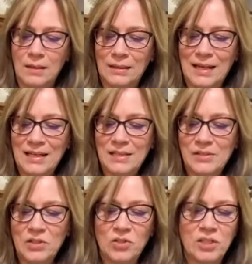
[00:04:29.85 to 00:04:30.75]
A lot
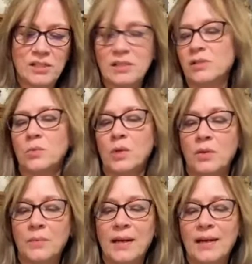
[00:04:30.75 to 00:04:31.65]
easier just to squirt
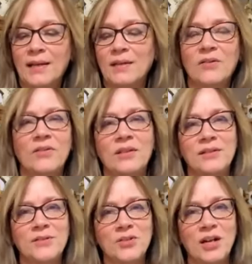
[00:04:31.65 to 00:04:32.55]
it right on here than
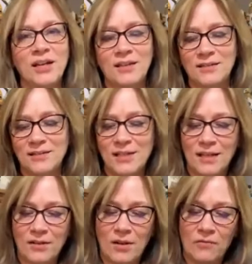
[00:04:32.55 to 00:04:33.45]
to try and
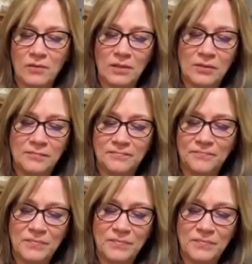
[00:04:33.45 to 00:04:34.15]
take it off of here.